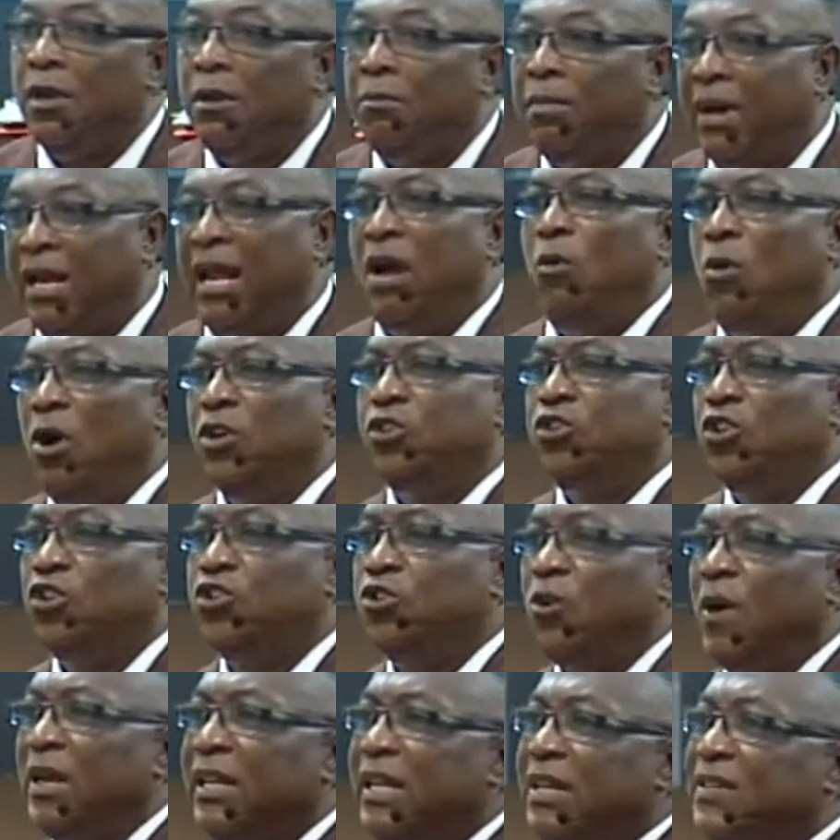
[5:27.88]
But I want you
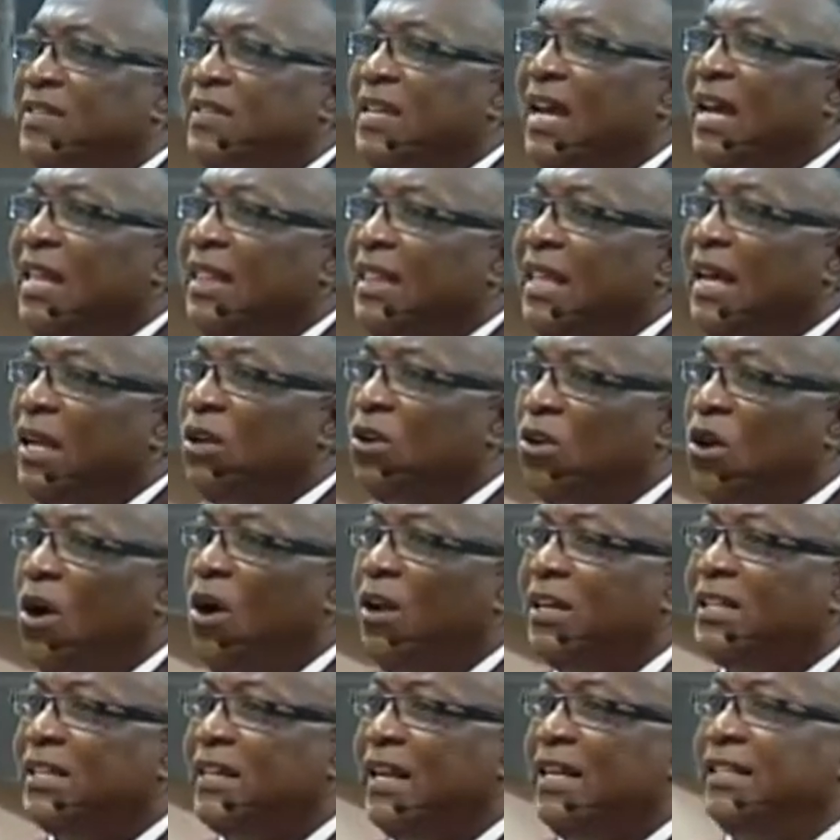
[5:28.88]
to understand that
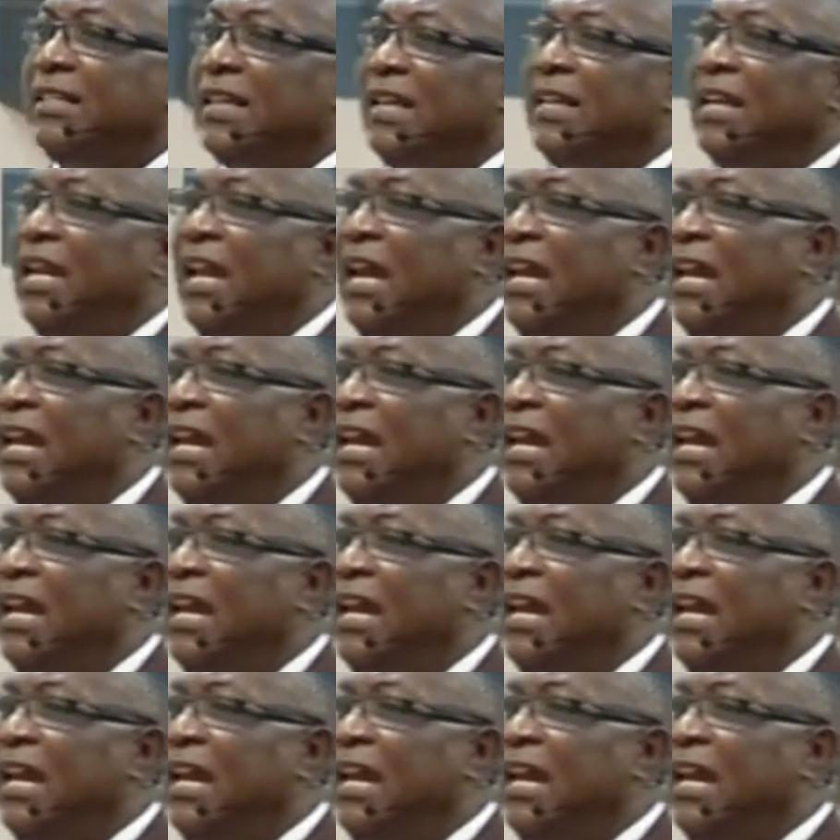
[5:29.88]
God created the